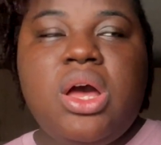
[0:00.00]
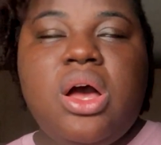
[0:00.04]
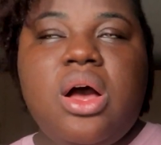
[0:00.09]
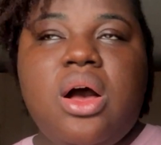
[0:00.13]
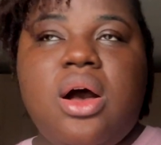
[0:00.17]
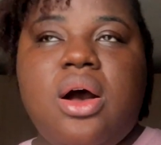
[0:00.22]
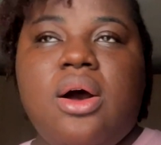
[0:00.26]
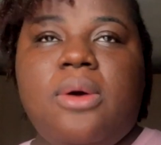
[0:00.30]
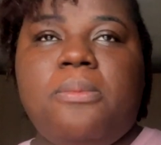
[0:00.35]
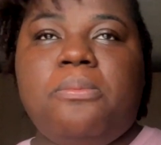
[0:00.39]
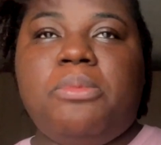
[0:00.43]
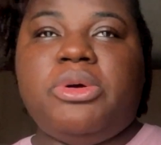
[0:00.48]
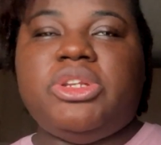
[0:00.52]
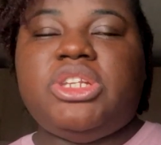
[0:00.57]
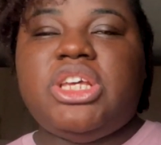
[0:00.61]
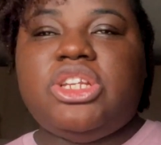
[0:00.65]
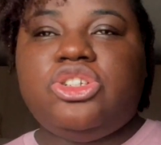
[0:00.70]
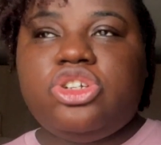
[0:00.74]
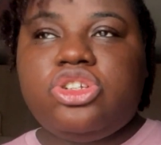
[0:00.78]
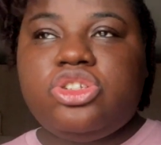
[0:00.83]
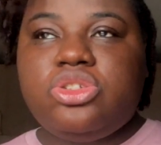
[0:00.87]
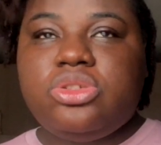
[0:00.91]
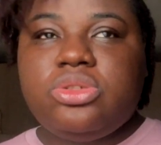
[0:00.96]
But then
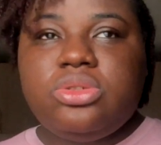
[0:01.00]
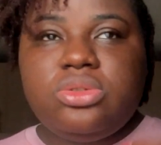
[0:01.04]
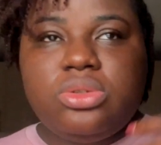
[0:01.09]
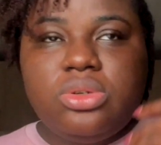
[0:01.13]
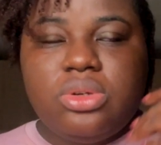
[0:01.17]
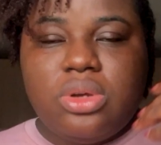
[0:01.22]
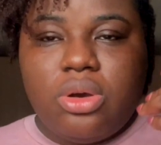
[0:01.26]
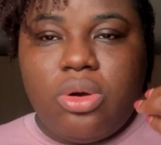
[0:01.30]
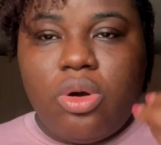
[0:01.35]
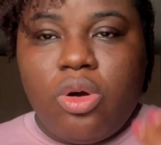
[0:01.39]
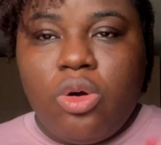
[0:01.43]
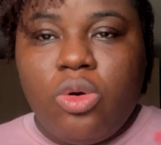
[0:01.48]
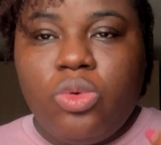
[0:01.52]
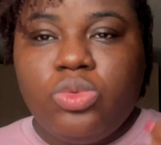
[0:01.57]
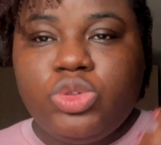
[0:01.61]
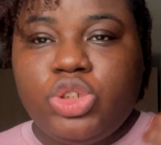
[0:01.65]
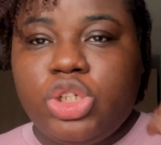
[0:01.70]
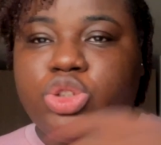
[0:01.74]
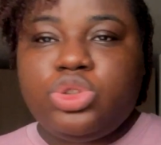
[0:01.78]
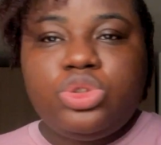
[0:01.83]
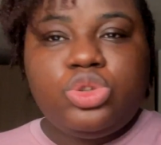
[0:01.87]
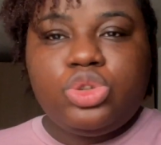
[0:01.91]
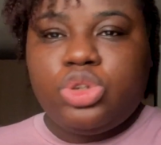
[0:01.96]
just
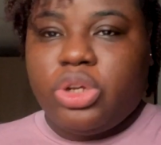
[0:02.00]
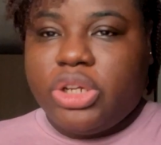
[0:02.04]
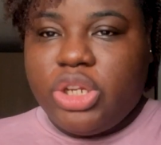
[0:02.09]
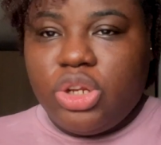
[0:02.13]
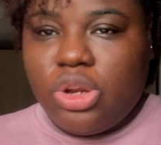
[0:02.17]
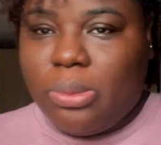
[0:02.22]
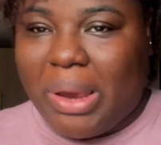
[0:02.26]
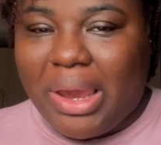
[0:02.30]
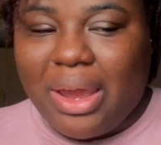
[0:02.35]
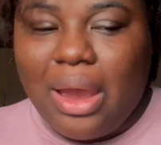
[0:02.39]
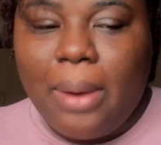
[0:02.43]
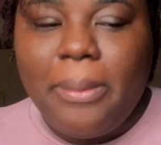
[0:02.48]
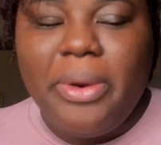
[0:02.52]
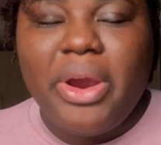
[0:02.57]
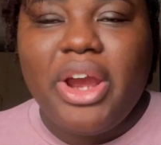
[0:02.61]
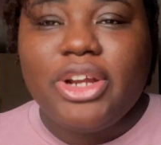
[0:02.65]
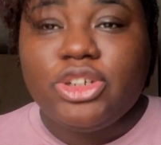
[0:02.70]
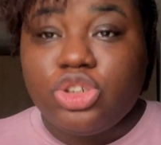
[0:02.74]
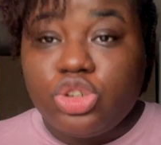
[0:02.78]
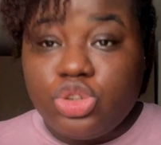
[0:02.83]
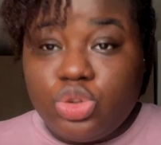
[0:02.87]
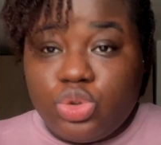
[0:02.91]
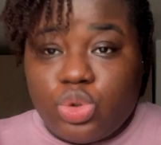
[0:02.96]
turning on my camera and
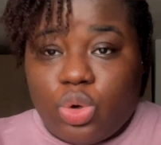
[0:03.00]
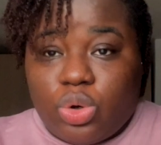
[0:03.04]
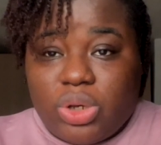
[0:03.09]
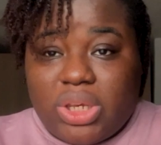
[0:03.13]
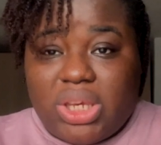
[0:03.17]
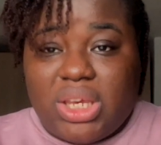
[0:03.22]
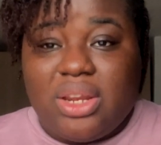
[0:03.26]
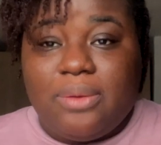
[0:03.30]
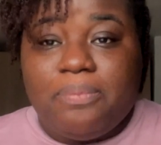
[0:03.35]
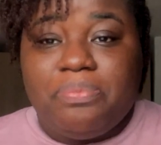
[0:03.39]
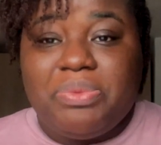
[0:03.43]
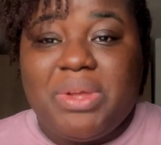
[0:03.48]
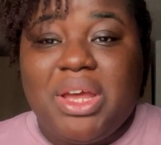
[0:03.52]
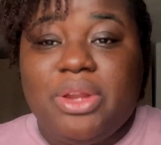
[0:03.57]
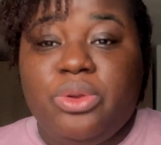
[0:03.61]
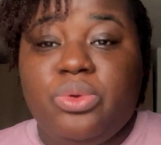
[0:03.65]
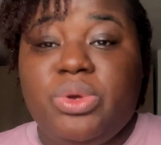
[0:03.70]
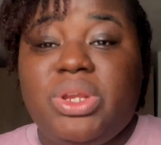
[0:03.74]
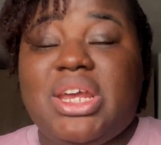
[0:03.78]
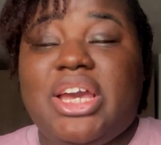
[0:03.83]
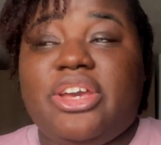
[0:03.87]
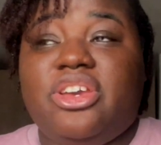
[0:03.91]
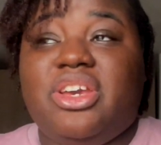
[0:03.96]
just talking and
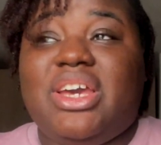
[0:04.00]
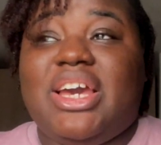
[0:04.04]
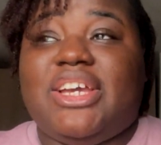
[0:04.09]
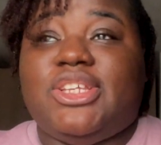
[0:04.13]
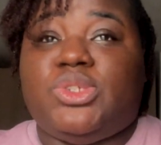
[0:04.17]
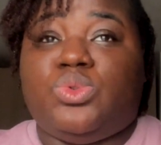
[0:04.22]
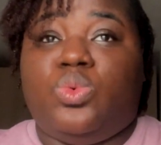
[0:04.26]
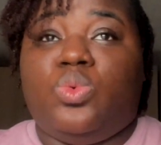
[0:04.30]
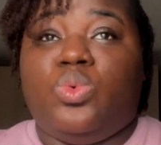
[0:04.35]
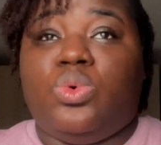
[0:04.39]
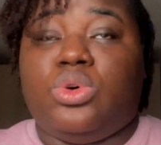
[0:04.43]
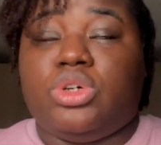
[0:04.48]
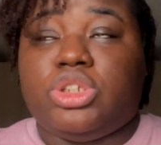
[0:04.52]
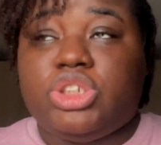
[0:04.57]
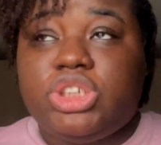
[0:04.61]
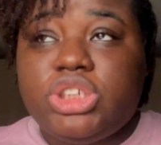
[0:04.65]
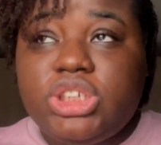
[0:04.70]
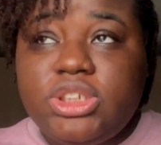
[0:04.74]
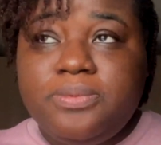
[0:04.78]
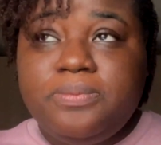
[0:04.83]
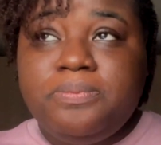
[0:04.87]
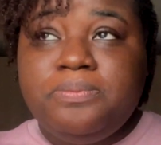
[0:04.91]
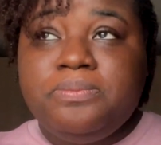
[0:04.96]
knowing that you guys will
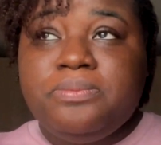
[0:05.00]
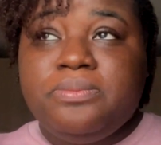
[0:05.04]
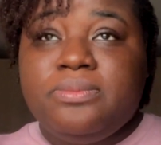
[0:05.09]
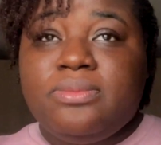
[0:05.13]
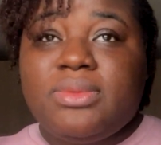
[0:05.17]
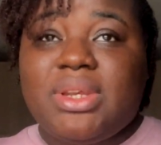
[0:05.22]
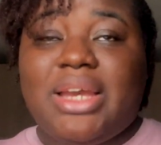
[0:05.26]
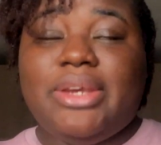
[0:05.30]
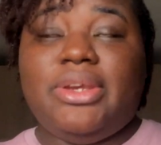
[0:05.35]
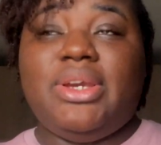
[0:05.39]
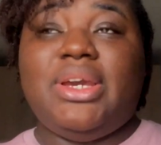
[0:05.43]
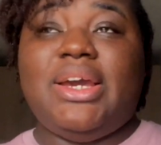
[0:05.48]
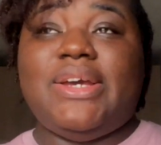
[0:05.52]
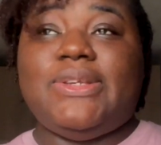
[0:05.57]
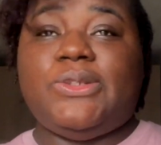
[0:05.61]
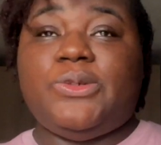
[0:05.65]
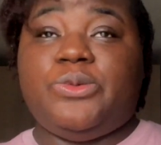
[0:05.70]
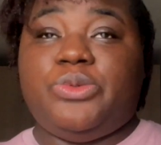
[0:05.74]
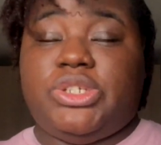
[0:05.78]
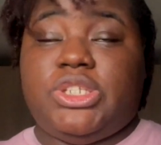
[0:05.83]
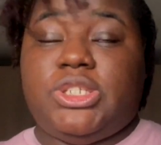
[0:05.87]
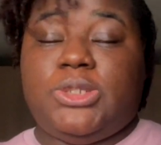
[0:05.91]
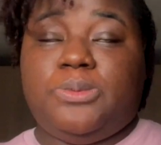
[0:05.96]
watch and you guys will
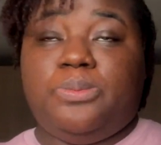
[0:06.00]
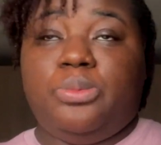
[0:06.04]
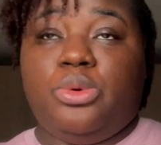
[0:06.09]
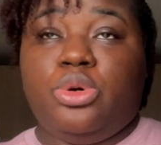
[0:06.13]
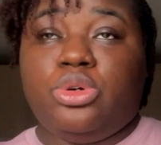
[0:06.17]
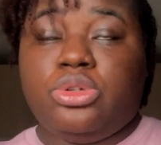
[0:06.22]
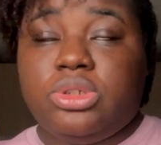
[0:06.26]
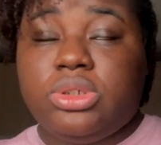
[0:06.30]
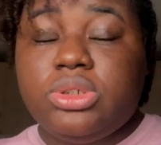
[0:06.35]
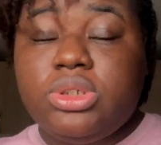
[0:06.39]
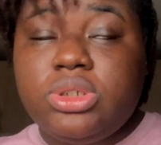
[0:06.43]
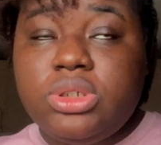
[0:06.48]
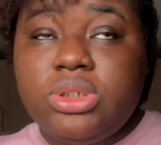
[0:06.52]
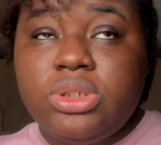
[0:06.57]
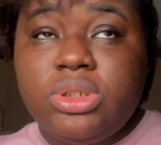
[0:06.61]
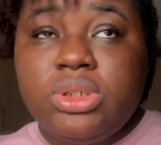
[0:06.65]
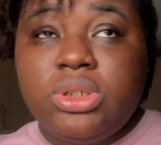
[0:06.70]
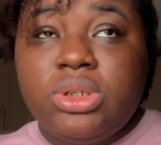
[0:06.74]
respond